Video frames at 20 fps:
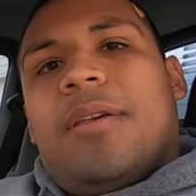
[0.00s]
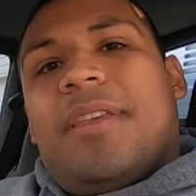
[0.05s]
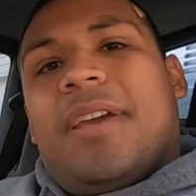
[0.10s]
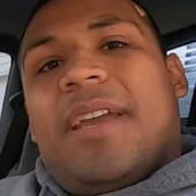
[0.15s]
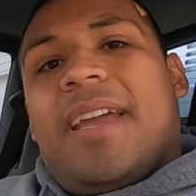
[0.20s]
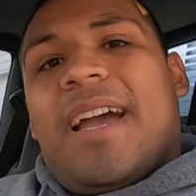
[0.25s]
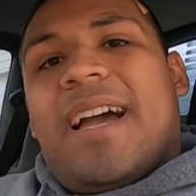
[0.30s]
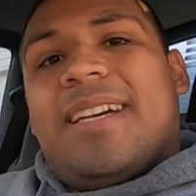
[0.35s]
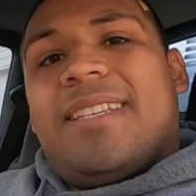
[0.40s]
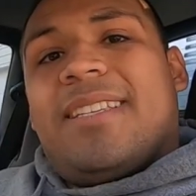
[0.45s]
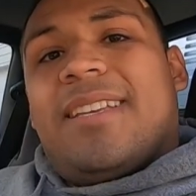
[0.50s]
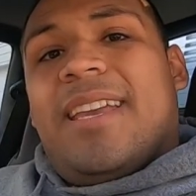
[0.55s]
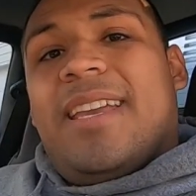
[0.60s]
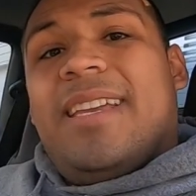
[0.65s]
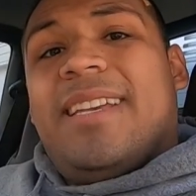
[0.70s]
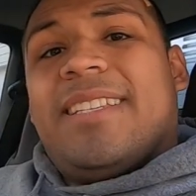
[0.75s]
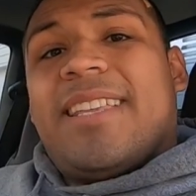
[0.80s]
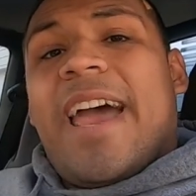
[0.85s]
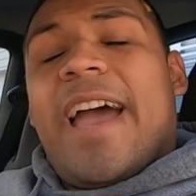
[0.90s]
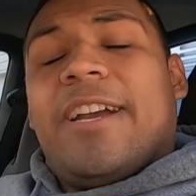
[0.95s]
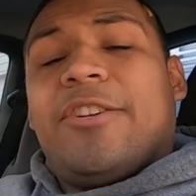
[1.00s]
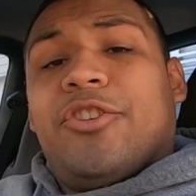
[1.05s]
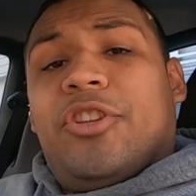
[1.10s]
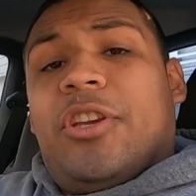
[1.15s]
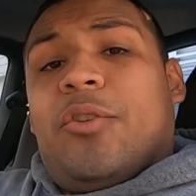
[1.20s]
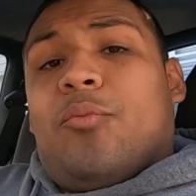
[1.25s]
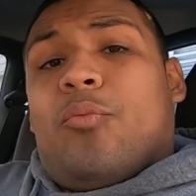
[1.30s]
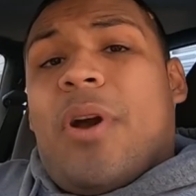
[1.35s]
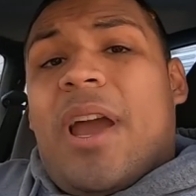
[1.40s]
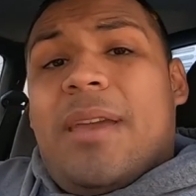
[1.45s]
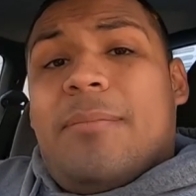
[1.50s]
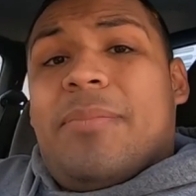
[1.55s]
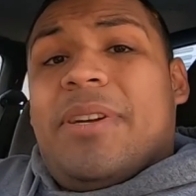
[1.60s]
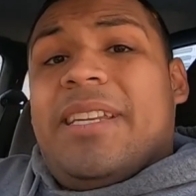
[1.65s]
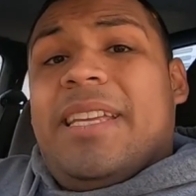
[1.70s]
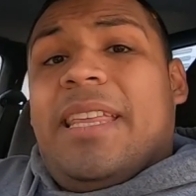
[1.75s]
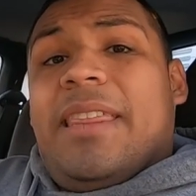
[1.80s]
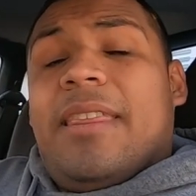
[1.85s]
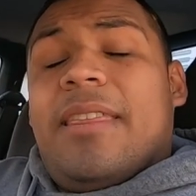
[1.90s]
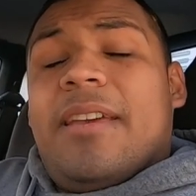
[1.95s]
The gas tank is actually right
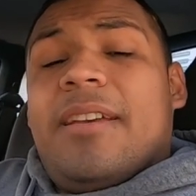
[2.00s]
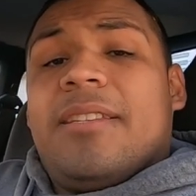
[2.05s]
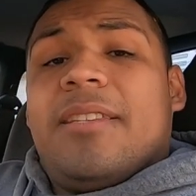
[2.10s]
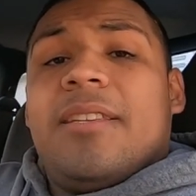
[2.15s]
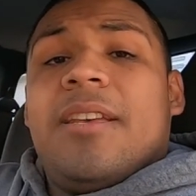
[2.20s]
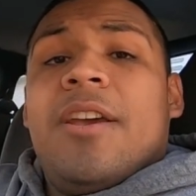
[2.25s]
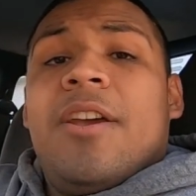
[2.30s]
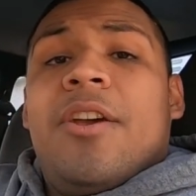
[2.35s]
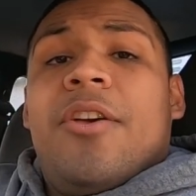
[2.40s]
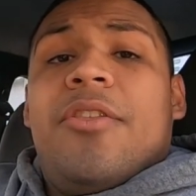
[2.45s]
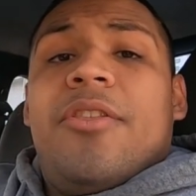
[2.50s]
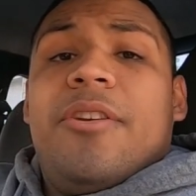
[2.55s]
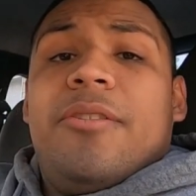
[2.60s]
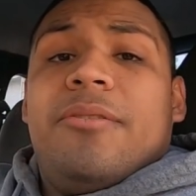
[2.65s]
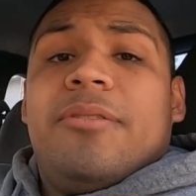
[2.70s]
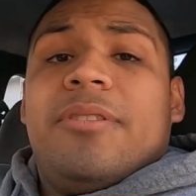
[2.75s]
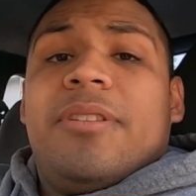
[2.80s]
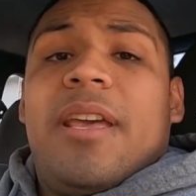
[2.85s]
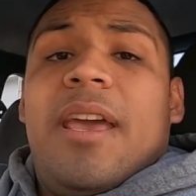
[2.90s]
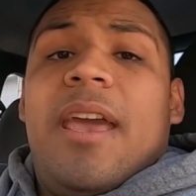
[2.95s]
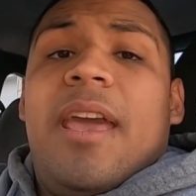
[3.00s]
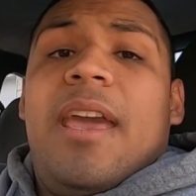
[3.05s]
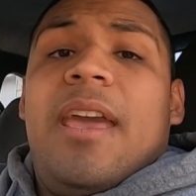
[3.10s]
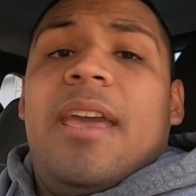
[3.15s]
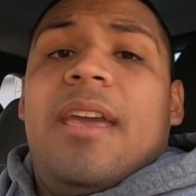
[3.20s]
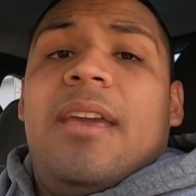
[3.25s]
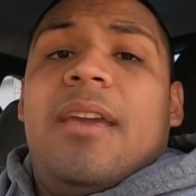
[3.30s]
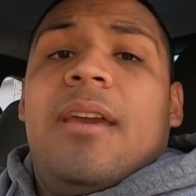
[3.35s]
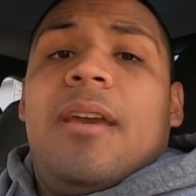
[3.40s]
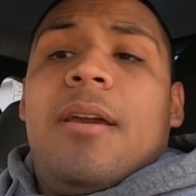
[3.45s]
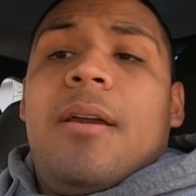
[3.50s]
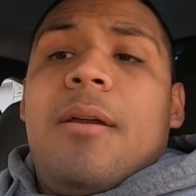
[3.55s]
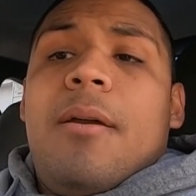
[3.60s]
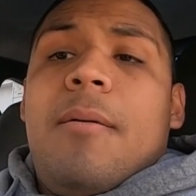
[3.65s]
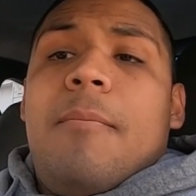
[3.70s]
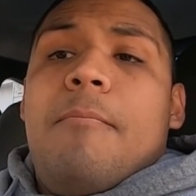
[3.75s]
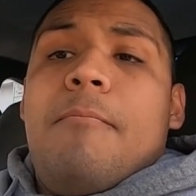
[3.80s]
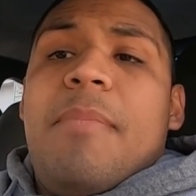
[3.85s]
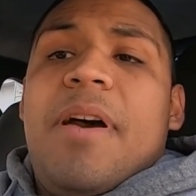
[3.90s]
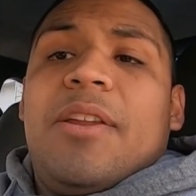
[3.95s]
beneath this. There's a
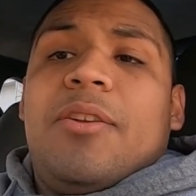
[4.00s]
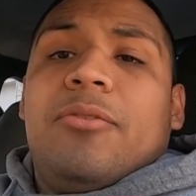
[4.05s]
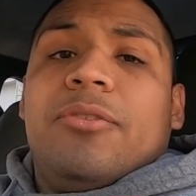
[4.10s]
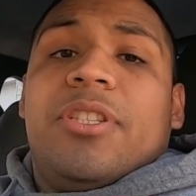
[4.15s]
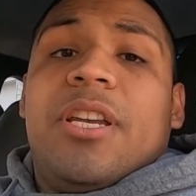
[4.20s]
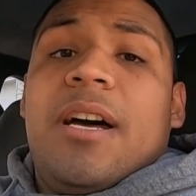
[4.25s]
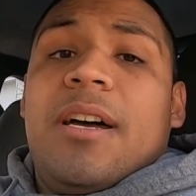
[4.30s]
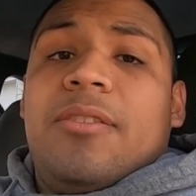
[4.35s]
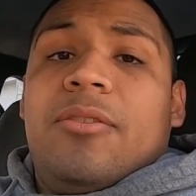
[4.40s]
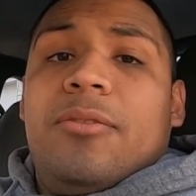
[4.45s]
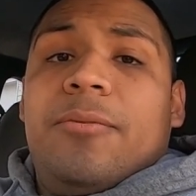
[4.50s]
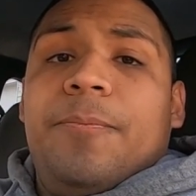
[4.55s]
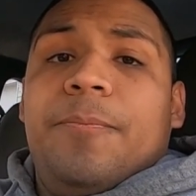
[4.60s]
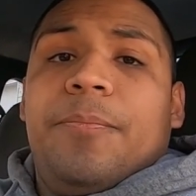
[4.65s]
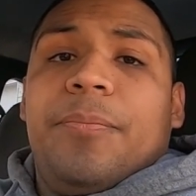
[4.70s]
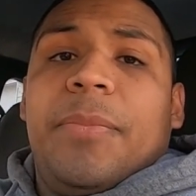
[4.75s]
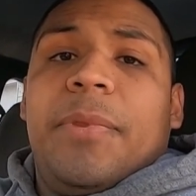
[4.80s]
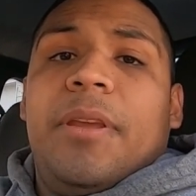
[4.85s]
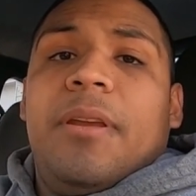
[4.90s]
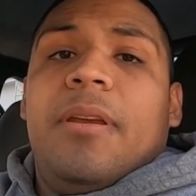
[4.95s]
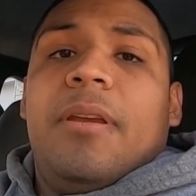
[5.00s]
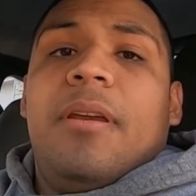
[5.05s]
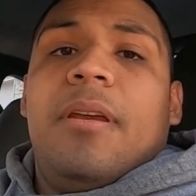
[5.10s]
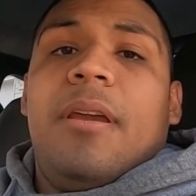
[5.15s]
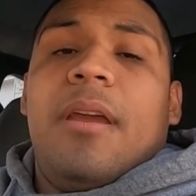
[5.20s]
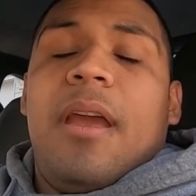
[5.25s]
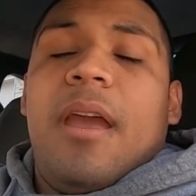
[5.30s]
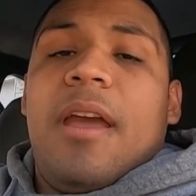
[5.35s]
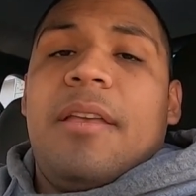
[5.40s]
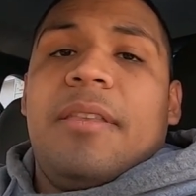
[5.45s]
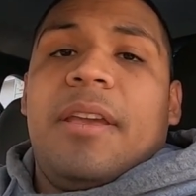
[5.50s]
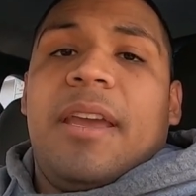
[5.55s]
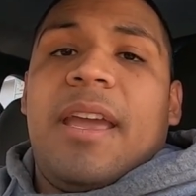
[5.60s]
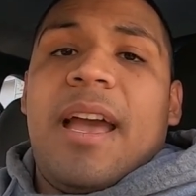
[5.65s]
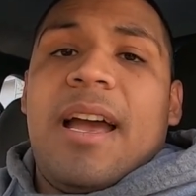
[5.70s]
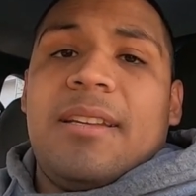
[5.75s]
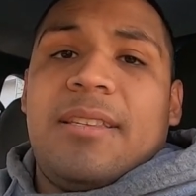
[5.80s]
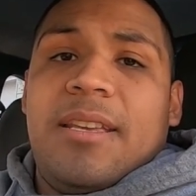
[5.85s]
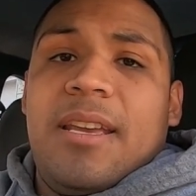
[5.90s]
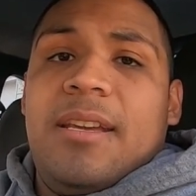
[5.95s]
metal tunnel and the
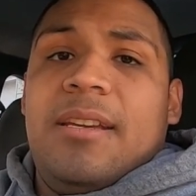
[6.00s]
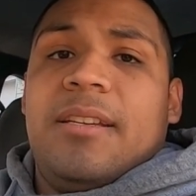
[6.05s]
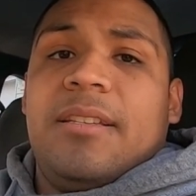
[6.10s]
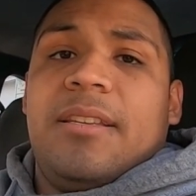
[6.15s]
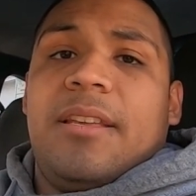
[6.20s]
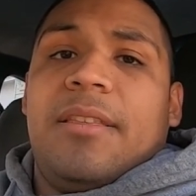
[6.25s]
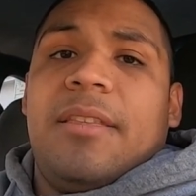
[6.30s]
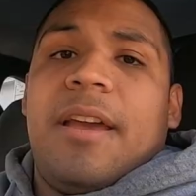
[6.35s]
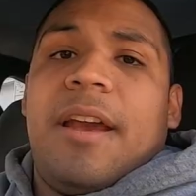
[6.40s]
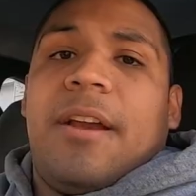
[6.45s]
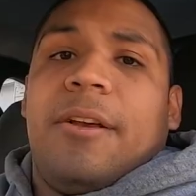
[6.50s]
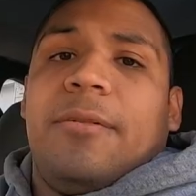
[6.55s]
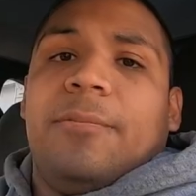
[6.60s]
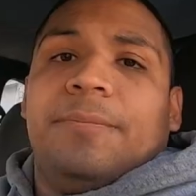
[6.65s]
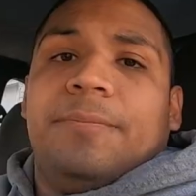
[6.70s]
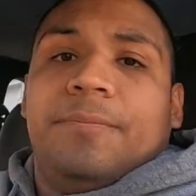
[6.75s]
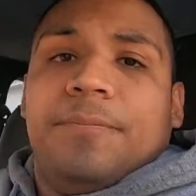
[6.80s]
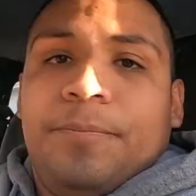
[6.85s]
gas tank is in there.